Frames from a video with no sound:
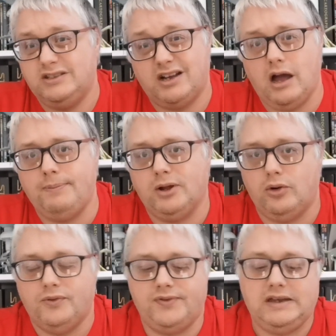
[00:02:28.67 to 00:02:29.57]
couple of
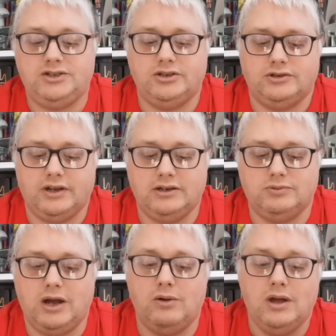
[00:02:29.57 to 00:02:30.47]
cool features on it
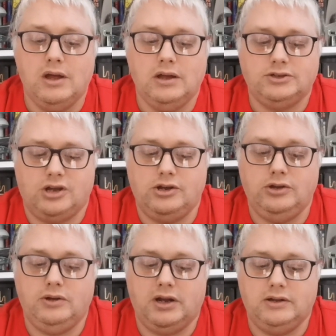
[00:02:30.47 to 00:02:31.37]
as well. So
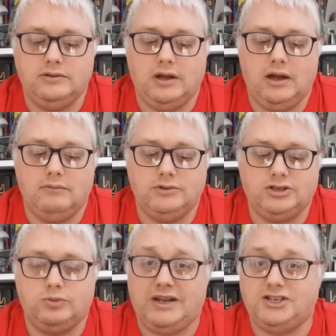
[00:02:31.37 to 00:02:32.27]
you can
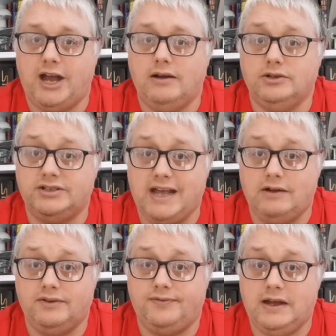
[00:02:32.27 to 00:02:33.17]
switch out the
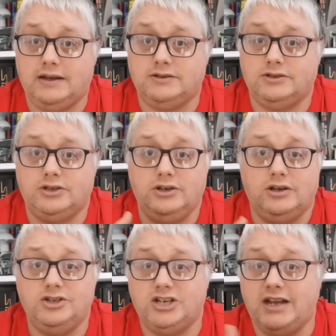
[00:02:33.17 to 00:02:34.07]
sound effects, so you
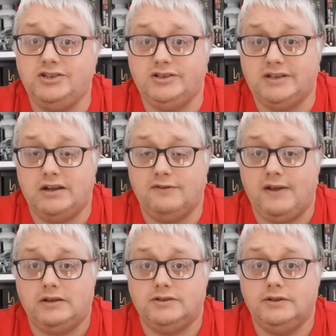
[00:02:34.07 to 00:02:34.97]
can change the sound
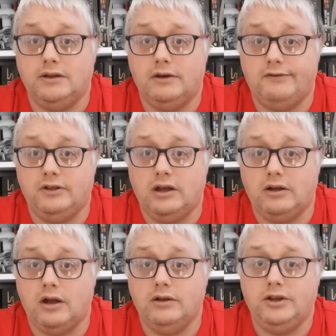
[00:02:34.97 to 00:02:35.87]
effects of the
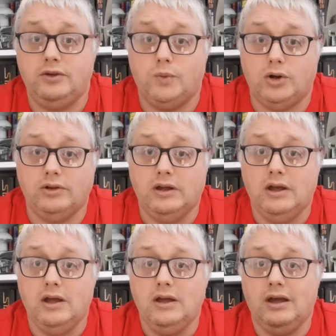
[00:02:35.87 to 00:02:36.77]
loco that you want,
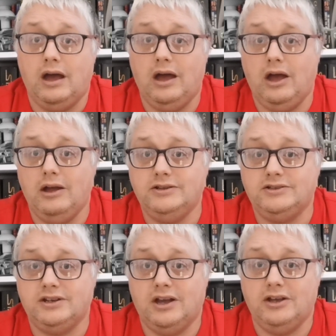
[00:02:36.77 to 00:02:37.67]

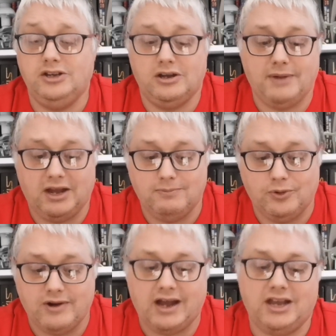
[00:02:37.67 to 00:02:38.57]
and you can make them
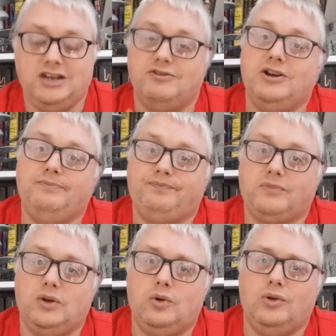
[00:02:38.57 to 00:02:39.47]
more accurate
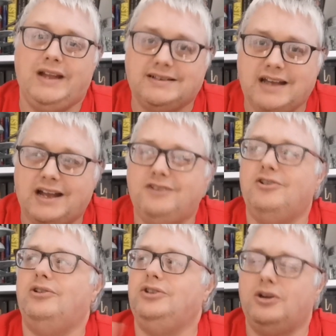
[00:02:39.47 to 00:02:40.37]
or less
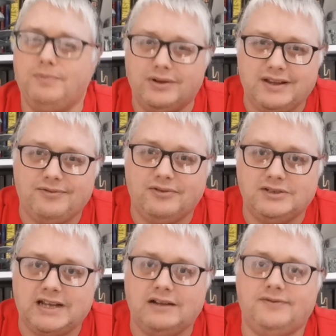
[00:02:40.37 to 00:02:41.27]
accurate, and you can put different
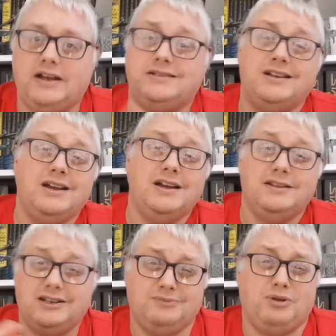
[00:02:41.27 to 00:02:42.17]
sound effects.
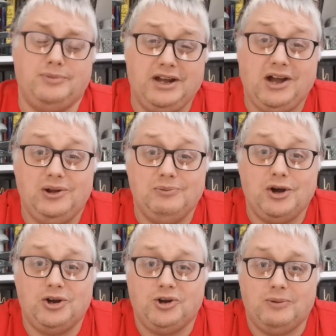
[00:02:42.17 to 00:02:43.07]
There's probably
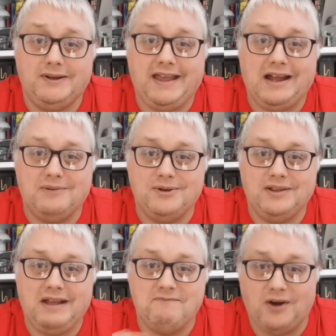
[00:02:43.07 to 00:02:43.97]
a comedy
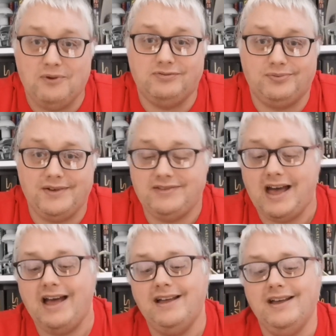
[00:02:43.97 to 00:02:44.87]
element involved with
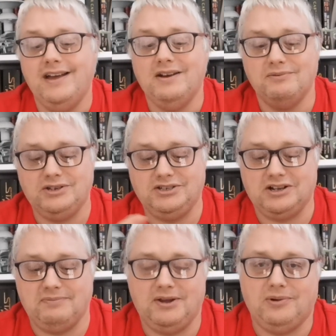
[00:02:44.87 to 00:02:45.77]
that, which is
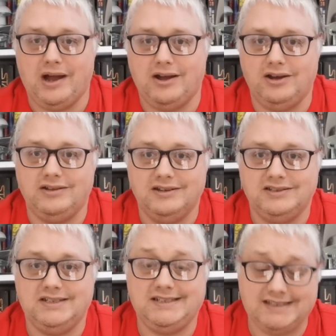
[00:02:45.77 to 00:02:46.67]
going to be quite good
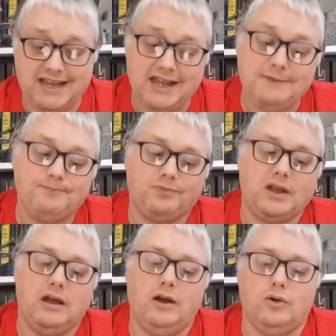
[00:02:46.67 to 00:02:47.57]
to see.
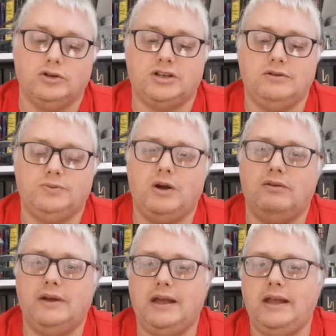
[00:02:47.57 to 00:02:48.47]
Also as
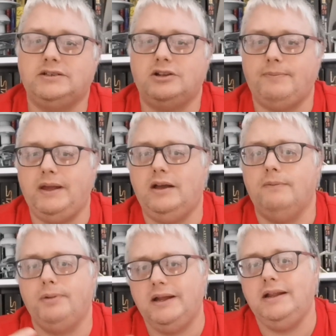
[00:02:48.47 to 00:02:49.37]
well, it's going to be
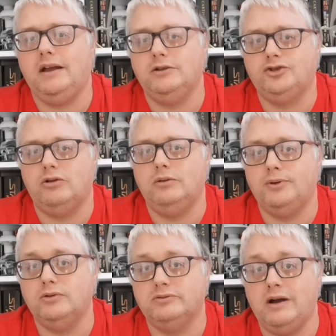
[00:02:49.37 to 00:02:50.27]
completely
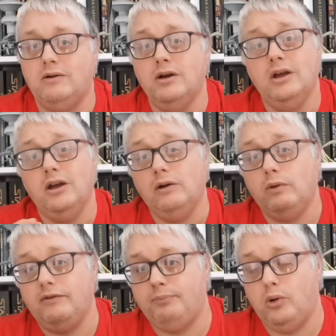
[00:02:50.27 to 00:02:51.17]
controllable as well
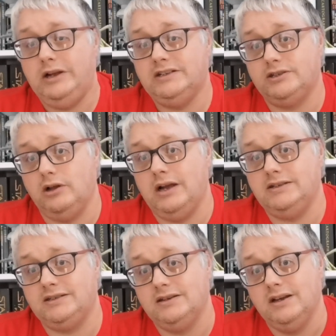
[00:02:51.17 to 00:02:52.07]
with points,
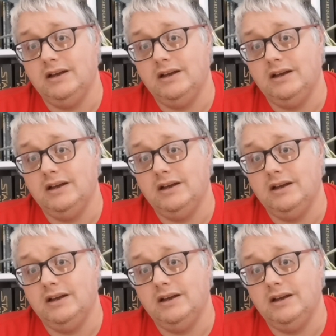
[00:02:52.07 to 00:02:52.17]
lights,